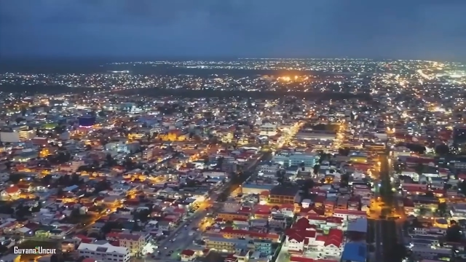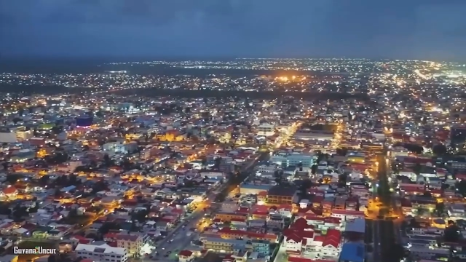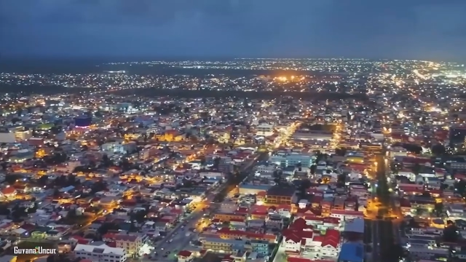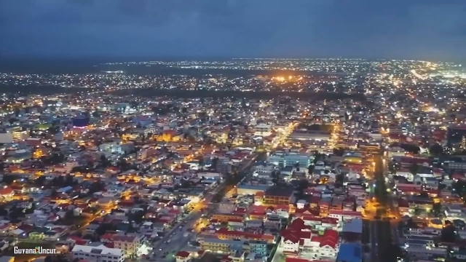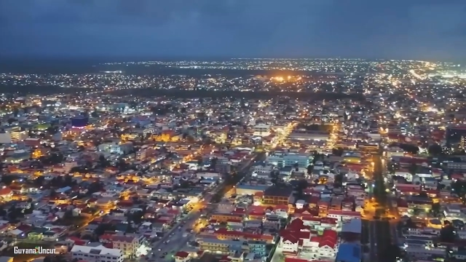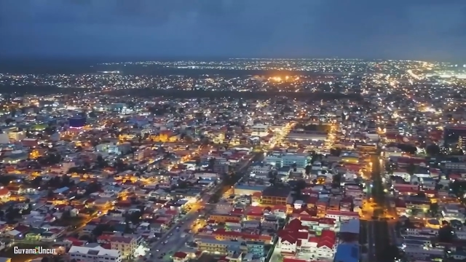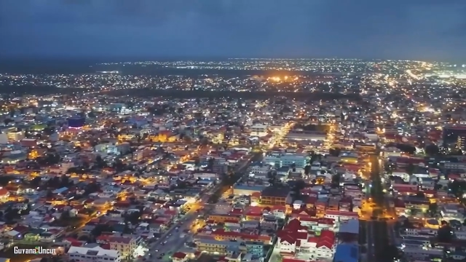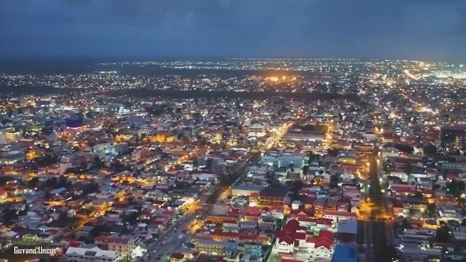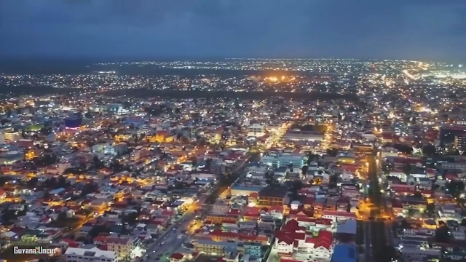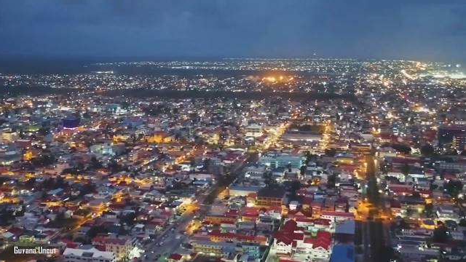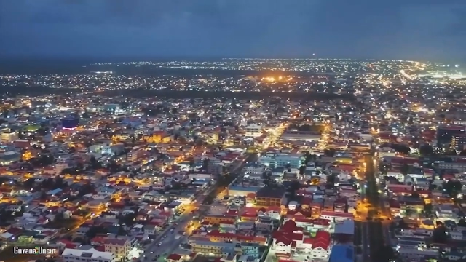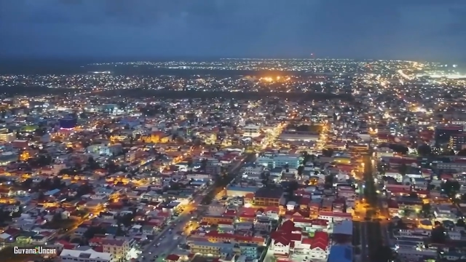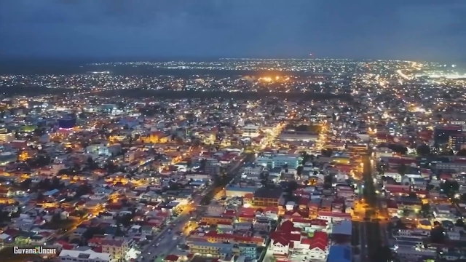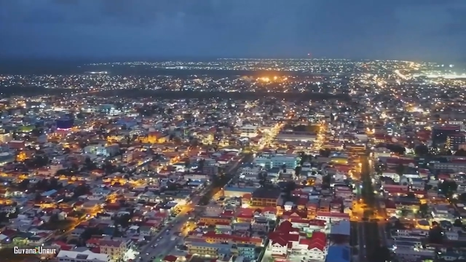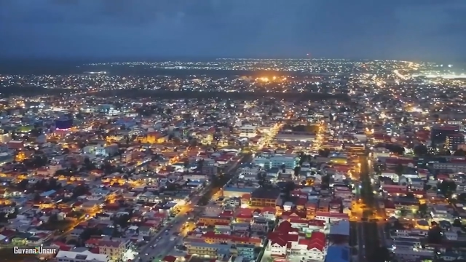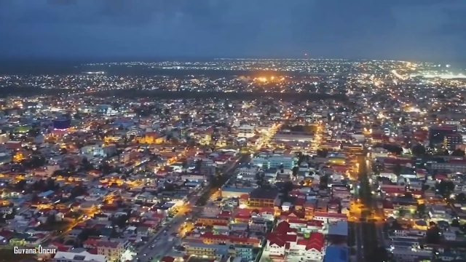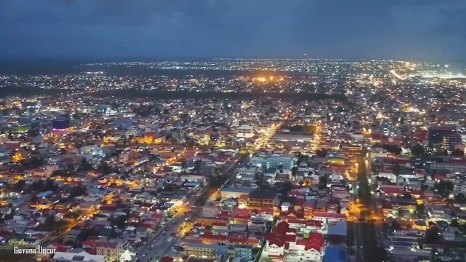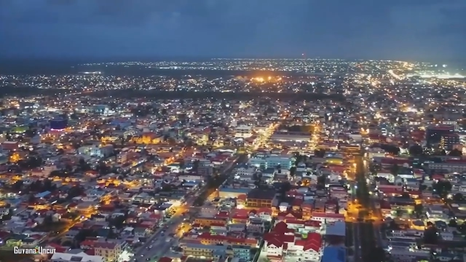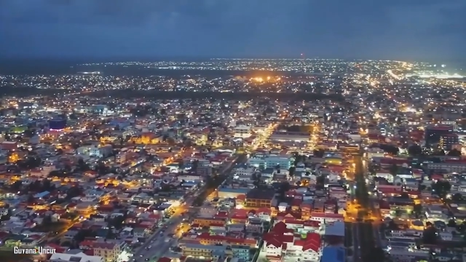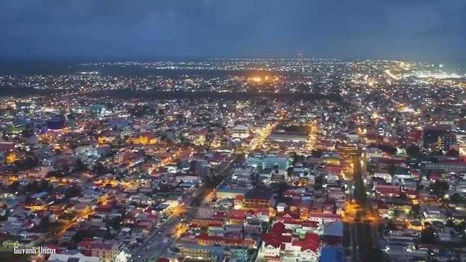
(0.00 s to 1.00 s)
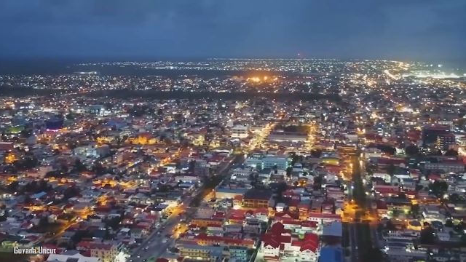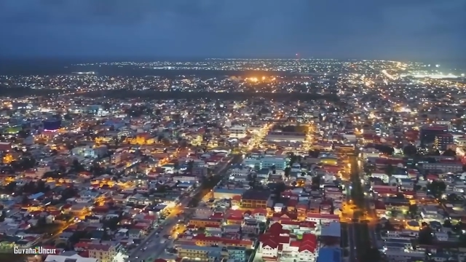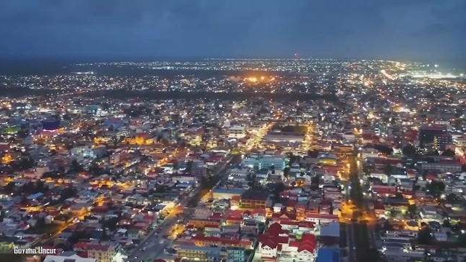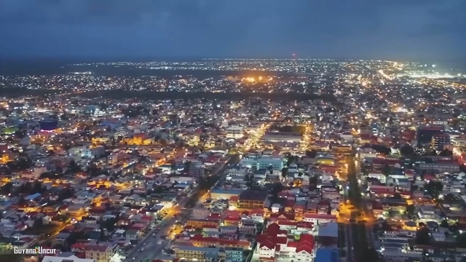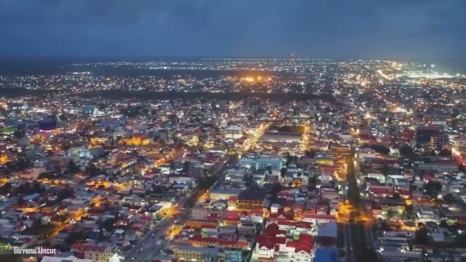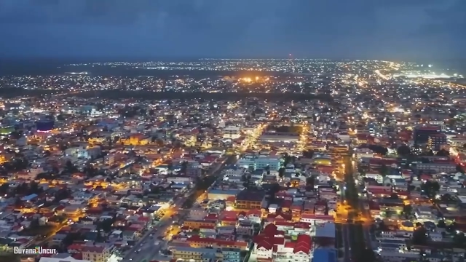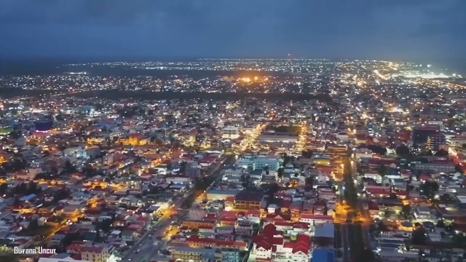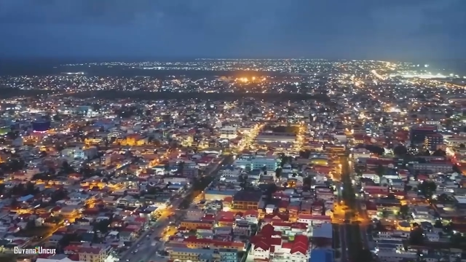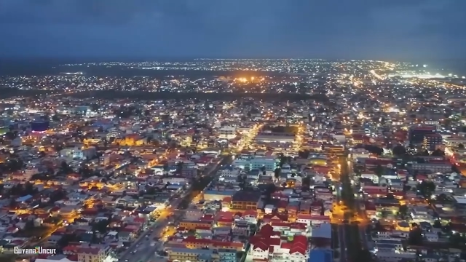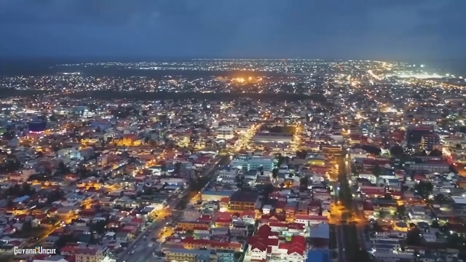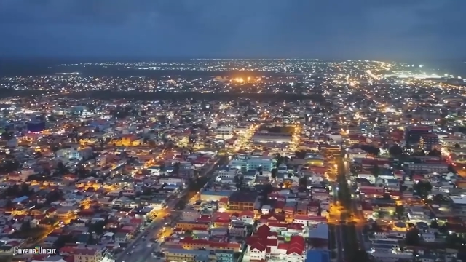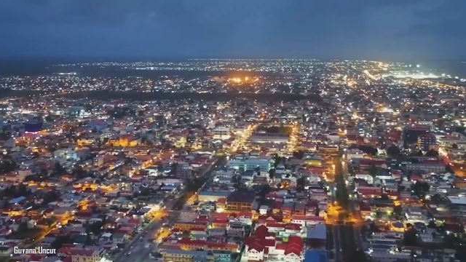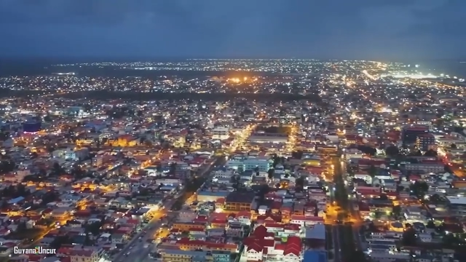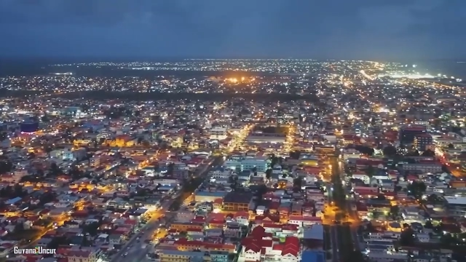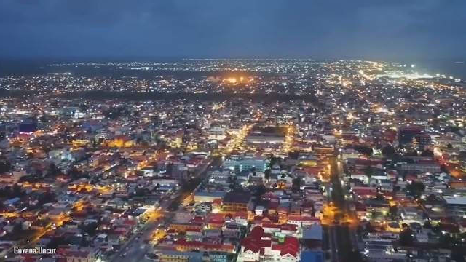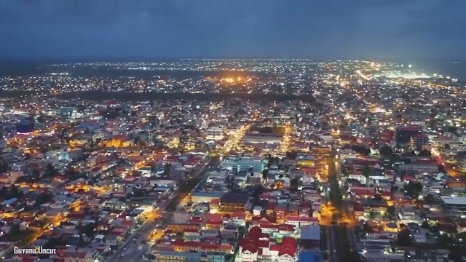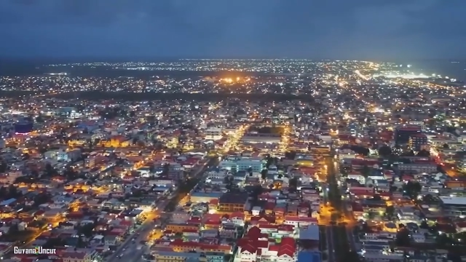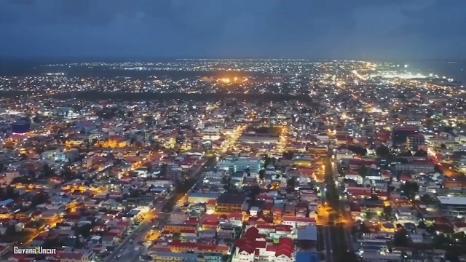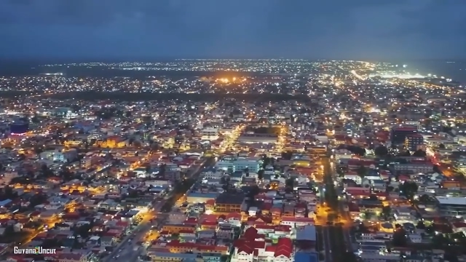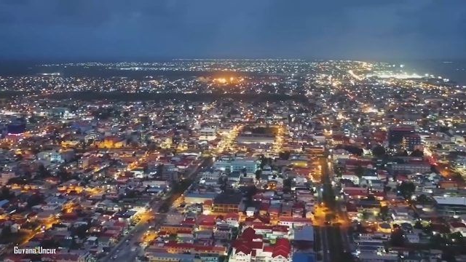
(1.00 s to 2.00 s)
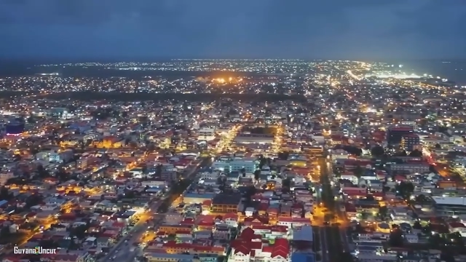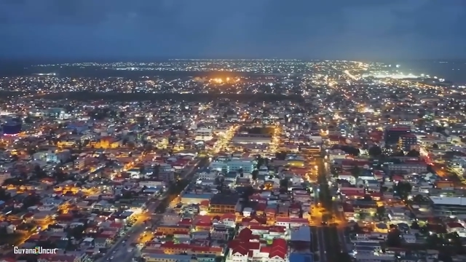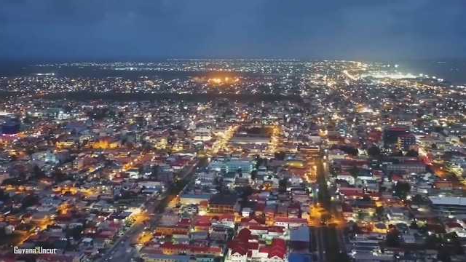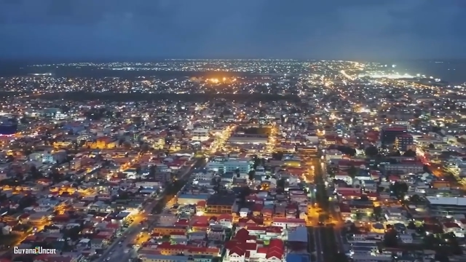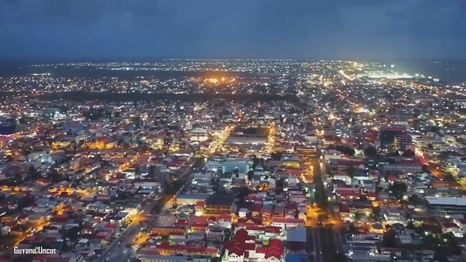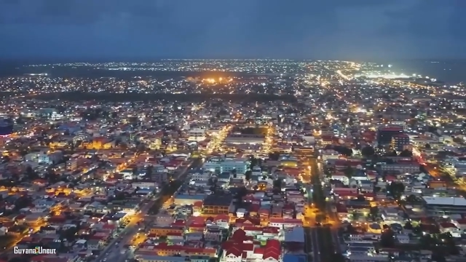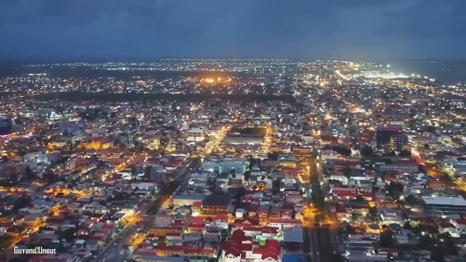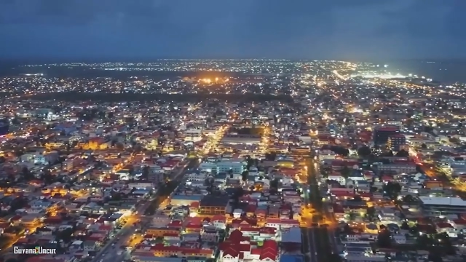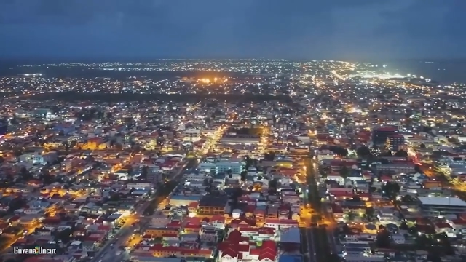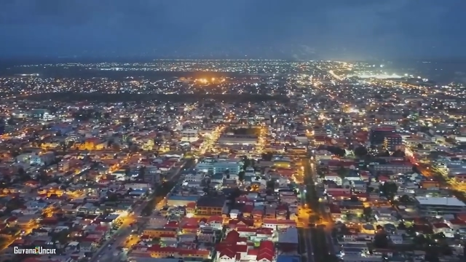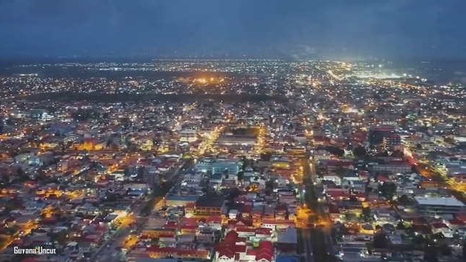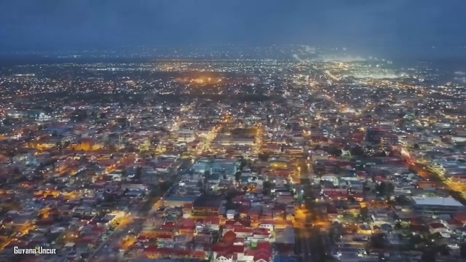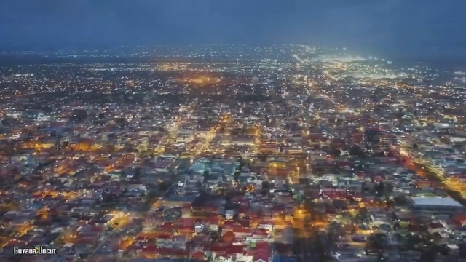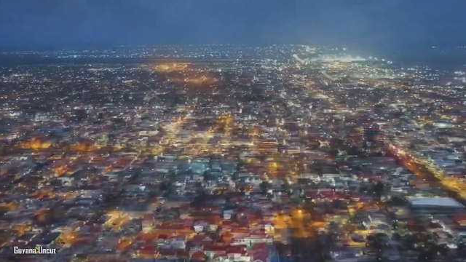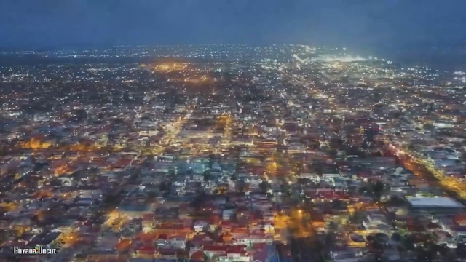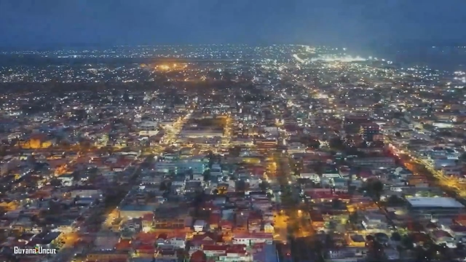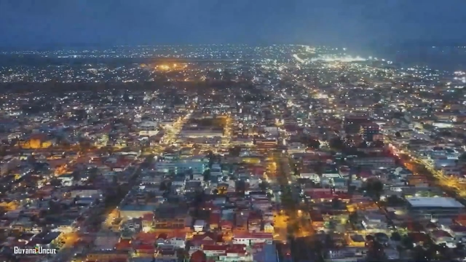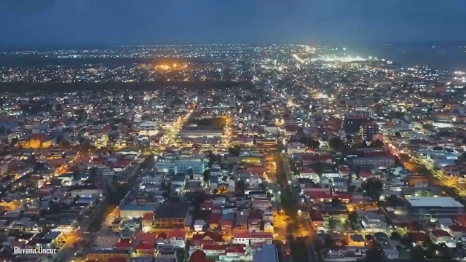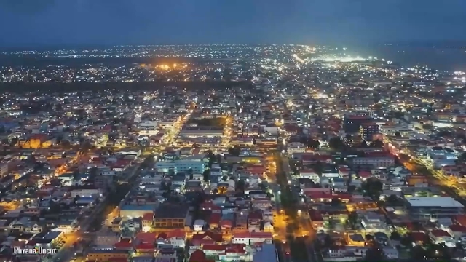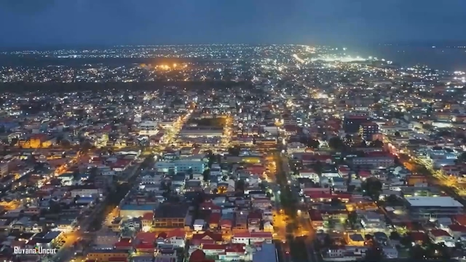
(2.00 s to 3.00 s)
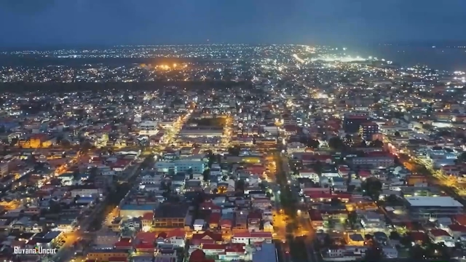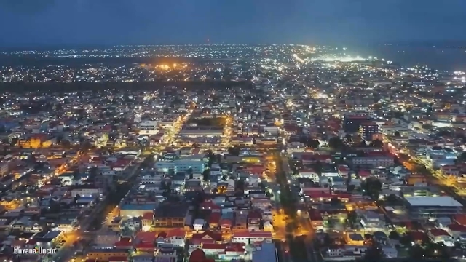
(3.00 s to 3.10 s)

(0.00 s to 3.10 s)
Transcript: (no speaker visible)